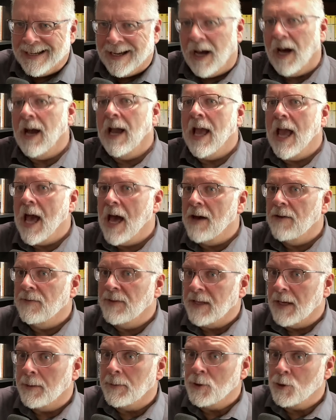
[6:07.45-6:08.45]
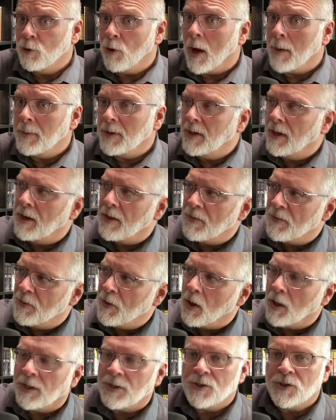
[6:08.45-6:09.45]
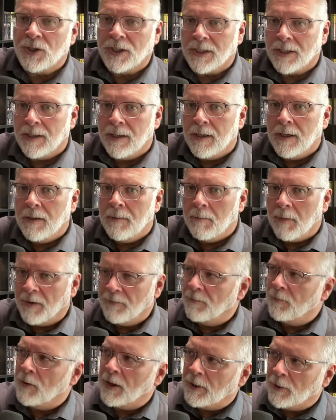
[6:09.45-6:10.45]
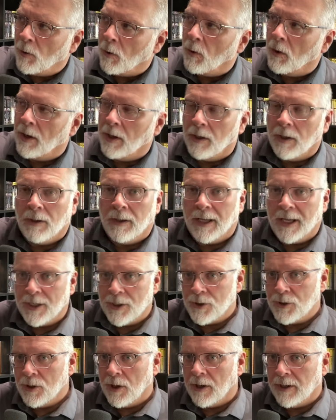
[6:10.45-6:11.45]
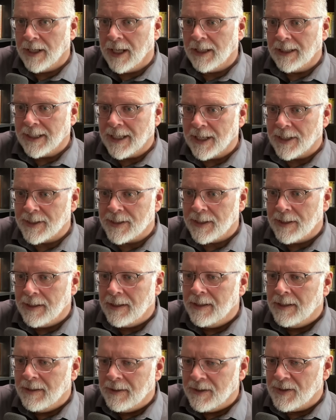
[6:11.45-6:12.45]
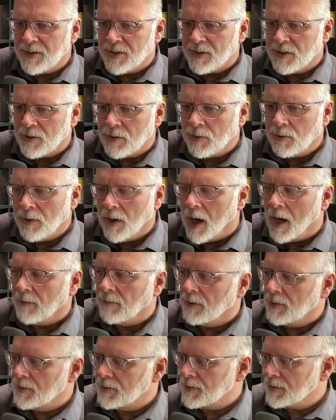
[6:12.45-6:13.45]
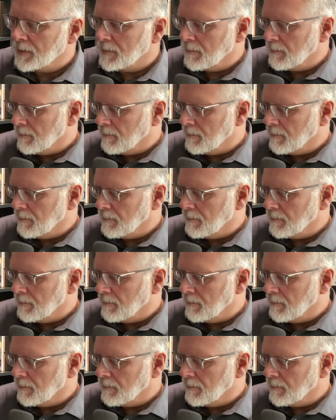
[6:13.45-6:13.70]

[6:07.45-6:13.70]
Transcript: I have the Andromeda Anthology by Fred Hoyle and John Elliot. This is two novels.